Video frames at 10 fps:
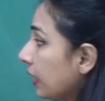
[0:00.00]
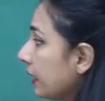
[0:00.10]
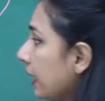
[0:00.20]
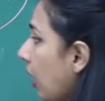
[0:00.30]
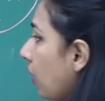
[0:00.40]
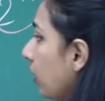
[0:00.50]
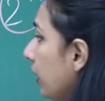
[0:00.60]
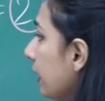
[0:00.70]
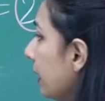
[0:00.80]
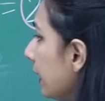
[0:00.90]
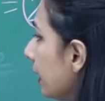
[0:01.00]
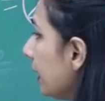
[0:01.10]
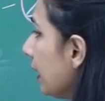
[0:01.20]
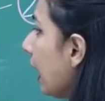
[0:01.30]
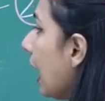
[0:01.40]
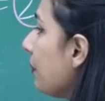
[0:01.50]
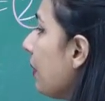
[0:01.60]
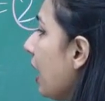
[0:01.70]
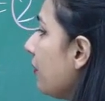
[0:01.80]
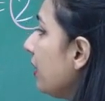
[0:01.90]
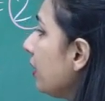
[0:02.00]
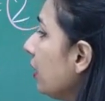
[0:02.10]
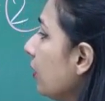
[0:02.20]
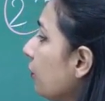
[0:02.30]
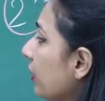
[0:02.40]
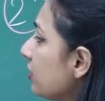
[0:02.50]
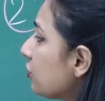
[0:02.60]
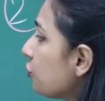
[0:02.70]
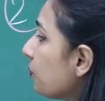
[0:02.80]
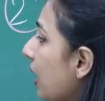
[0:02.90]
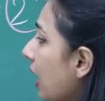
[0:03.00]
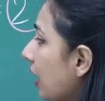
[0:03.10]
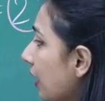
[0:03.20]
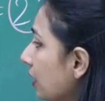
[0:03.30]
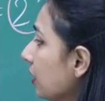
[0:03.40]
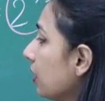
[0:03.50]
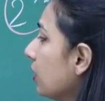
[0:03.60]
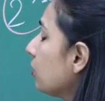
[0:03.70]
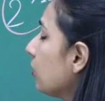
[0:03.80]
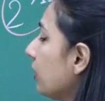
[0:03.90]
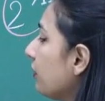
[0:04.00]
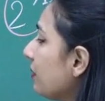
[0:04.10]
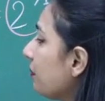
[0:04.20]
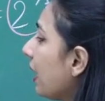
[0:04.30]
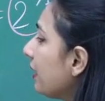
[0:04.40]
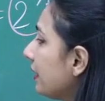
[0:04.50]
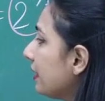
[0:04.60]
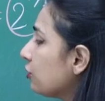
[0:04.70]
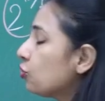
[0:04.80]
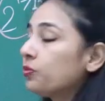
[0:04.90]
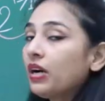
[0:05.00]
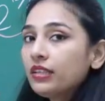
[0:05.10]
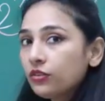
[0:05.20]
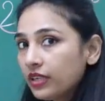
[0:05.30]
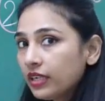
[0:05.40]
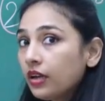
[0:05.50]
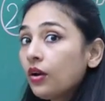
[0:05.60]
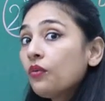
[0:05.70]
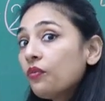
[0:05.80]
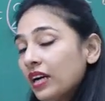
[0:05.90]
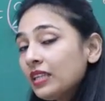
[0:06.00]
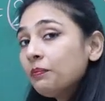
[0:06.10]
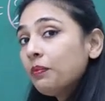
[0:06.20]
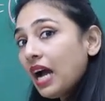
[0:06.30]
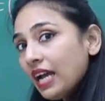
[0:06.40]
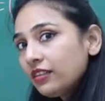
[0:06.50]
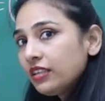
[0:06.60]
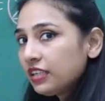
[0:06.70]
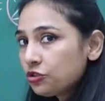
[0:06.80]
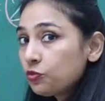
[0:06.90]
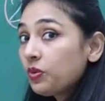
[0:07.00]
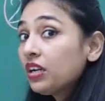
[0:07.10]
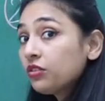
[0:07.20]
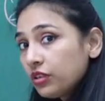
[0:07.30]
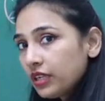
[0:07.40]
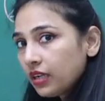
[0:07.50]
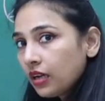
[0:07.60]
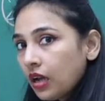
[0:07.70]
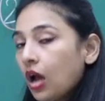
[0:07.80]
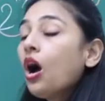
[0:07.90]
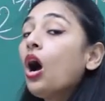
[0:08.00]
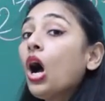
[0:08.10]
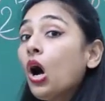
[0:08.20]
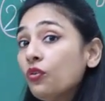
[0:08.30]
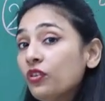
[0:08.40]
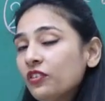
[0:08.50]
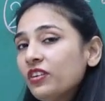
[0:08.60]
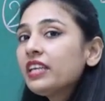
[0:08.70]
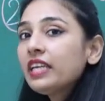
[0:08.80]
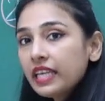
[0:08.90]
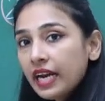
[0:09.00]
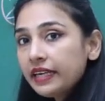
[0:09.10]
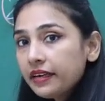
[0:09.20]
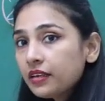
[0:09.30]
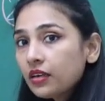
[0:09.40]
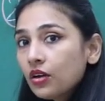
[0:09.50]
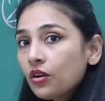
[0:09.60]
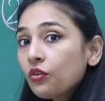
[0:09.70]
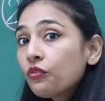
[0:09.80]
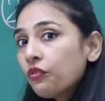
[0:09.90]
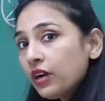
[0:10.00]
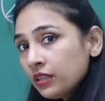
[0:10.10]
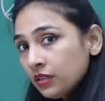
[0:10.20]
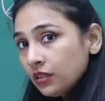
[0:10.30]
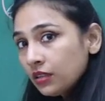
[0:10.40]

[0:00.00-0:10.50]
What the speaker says: Now, here I am having 1 by 3 raised to power 3. 1 by 3 raised to power 3. How will we rewrite it? 1